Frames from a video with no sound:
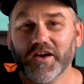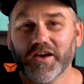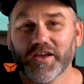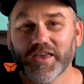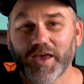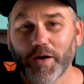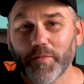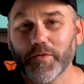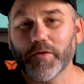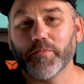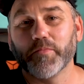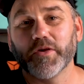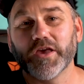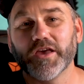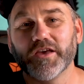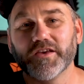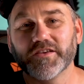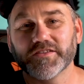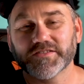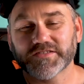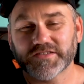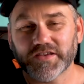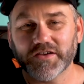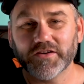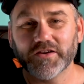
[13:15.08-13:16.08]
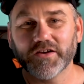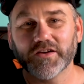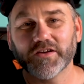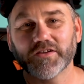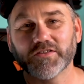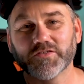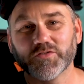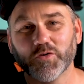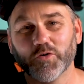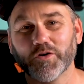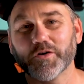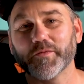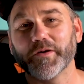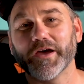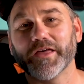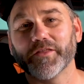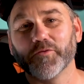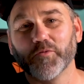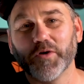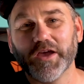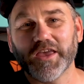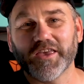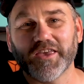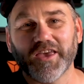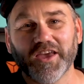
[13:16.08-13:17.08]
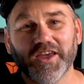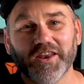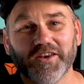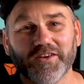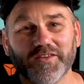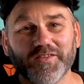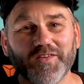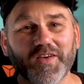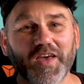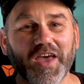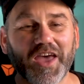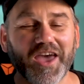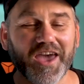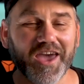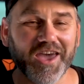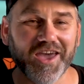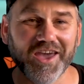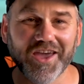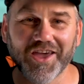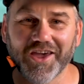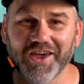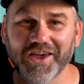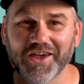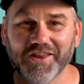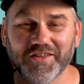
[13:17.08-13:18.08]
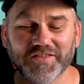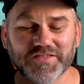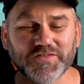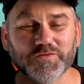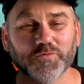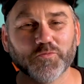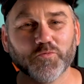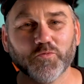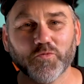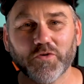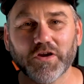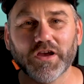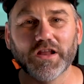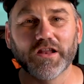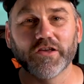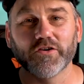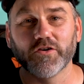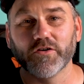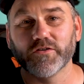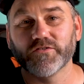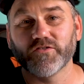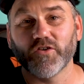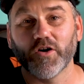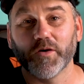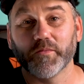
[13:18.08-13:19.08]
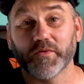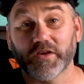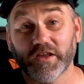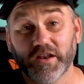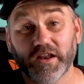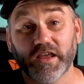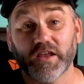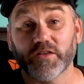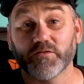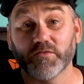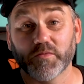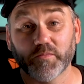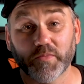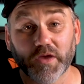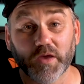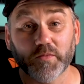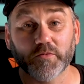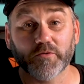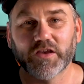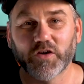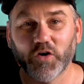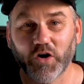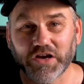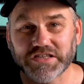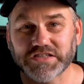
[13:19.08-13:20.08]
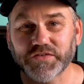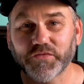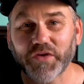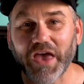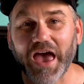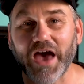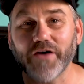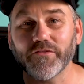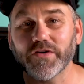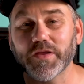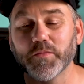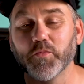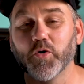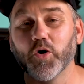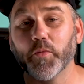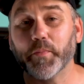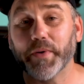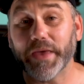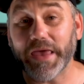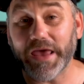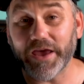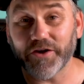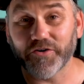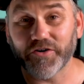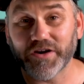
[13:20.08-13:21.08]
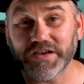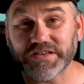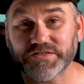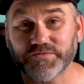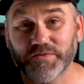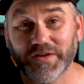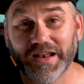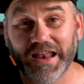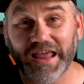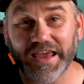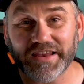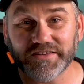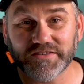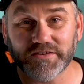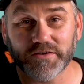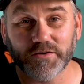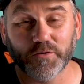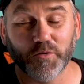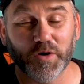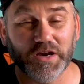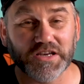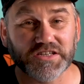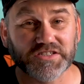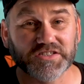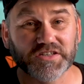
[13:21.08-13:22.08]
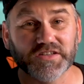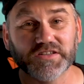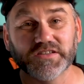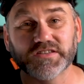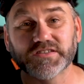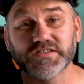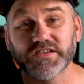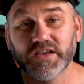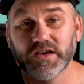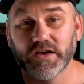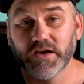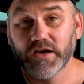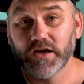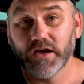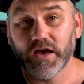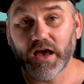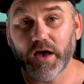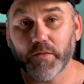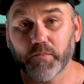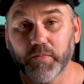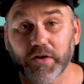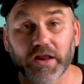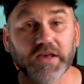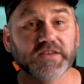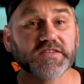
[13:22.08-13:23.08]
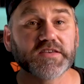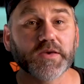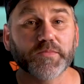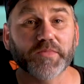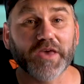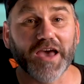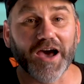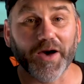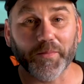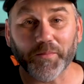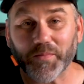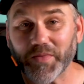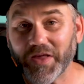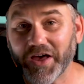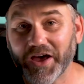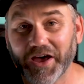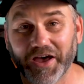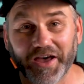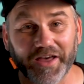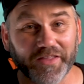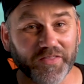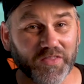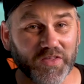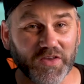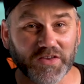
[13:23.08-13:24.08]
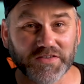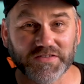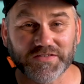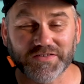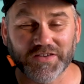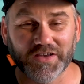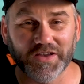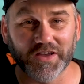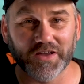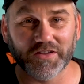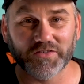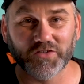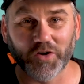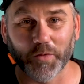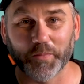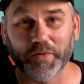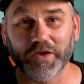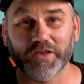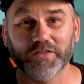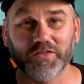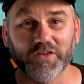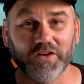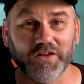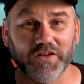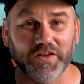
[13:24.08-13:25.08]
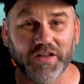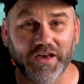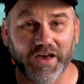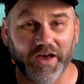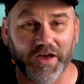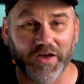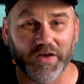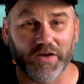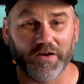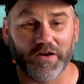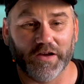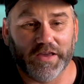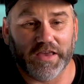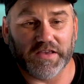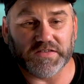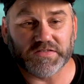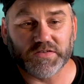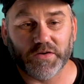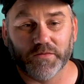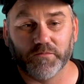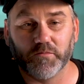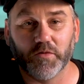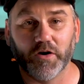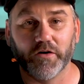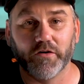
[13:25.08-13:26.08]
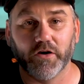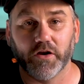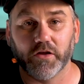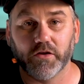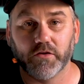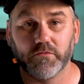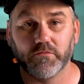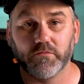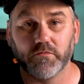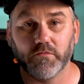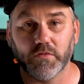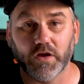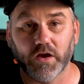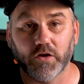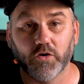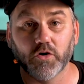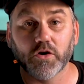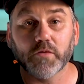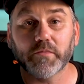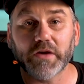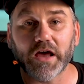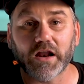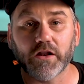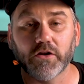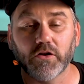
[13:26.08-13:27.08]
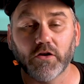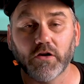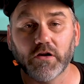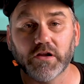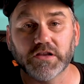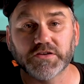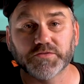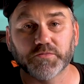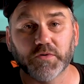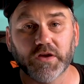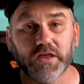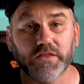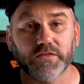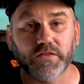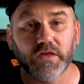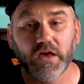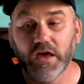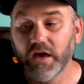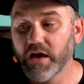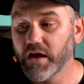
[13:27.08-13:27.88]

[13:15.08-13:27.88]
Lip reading: Couple of beers, talk about the weekend, and it's a really good time to connect with people. Guys, if you have any more PRS-related questions, please hit me up. This topic that I guess I've got a good amount of knowledge with,